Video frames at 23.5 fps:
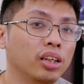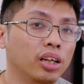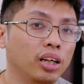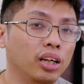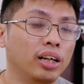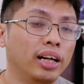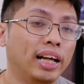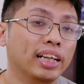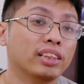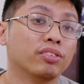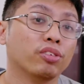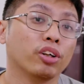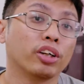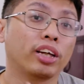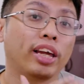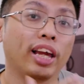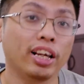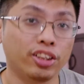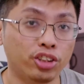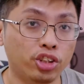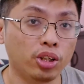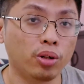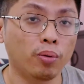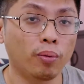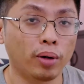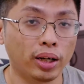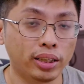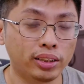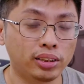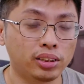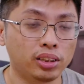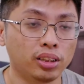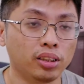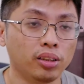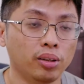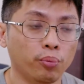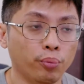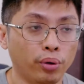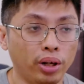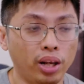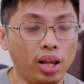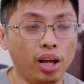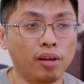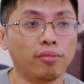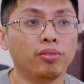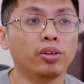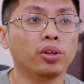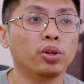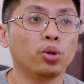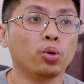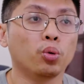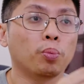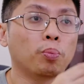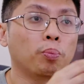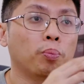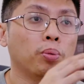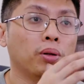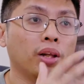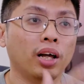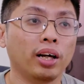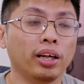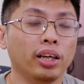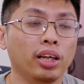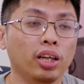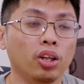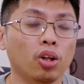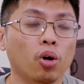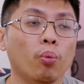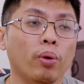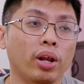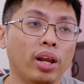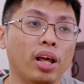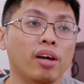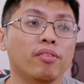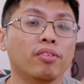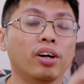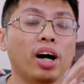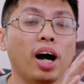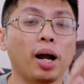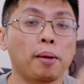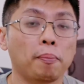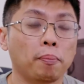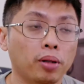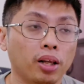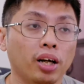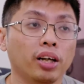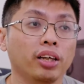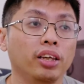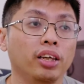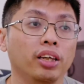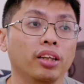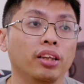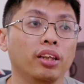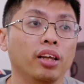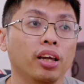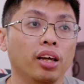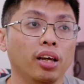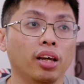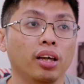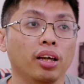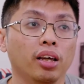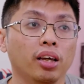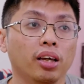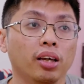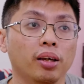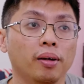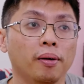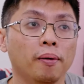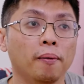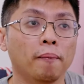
As for catching wise, whenever you plug in, or whenever I plug in a